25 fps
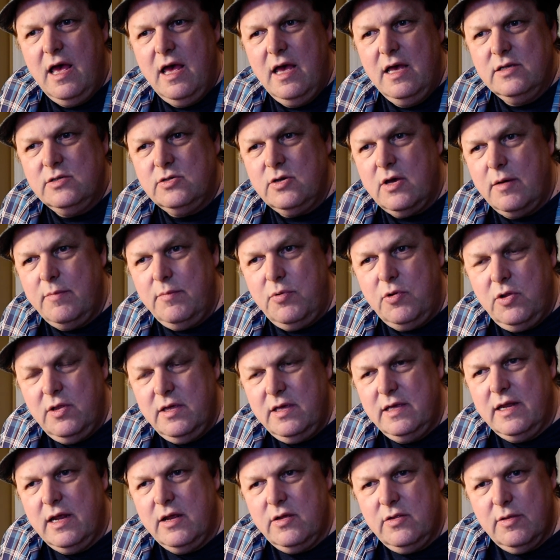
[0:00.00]
So I'm pulling
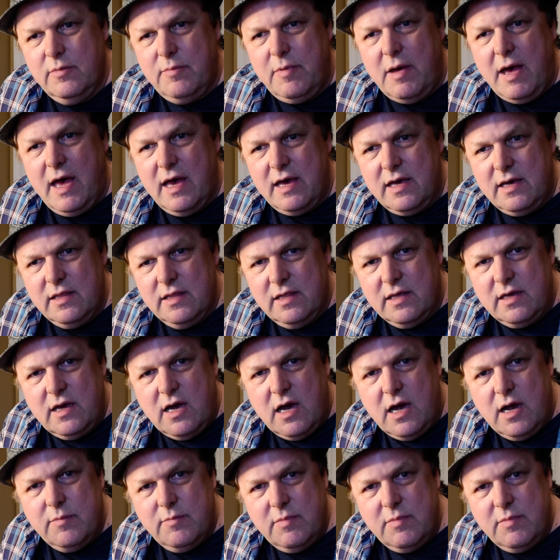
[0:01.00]
out of the back of the car.